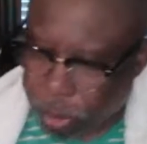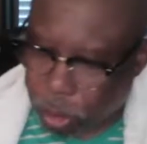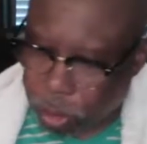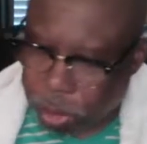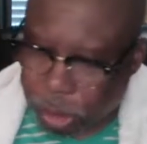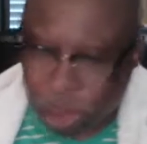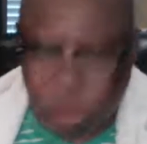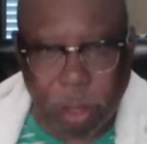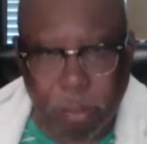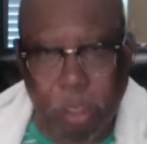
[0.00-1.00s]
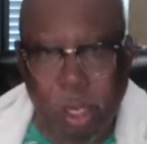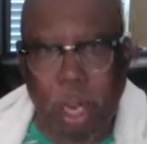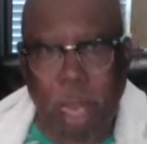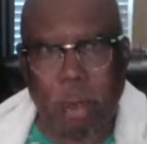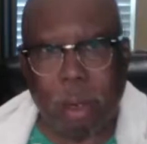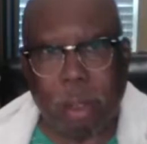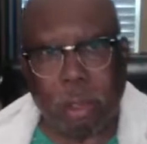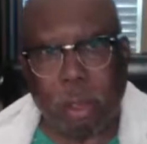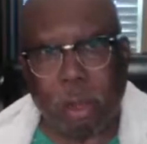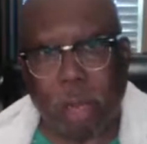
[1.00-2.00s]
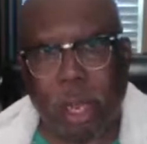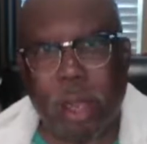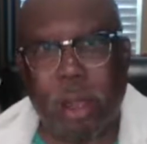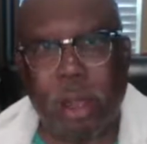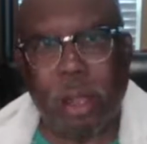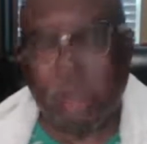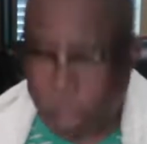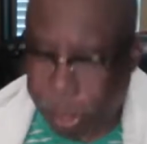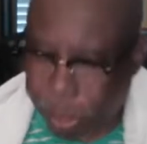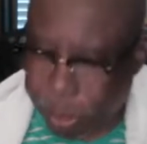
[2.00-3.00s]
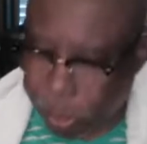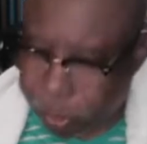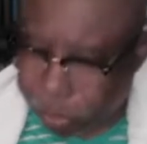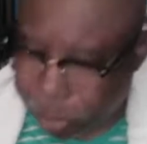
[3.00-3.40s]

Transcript: those things that be not as though they are and um,